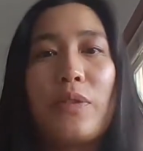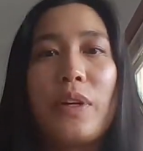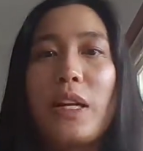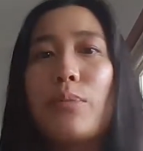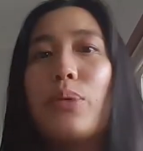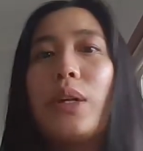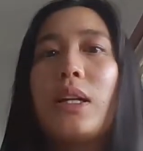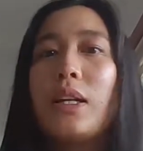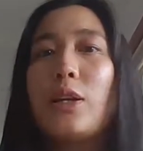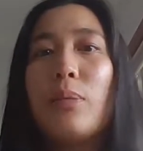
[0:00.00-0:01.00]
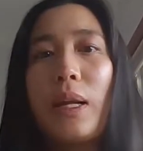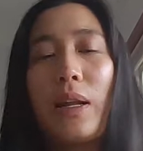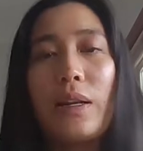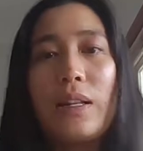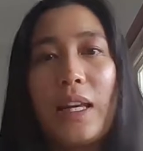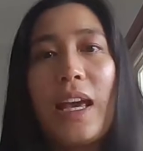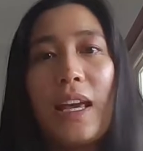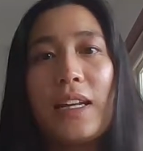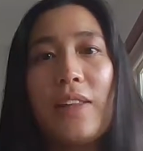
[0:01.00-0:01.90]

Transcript: it and put in a little bit at the end,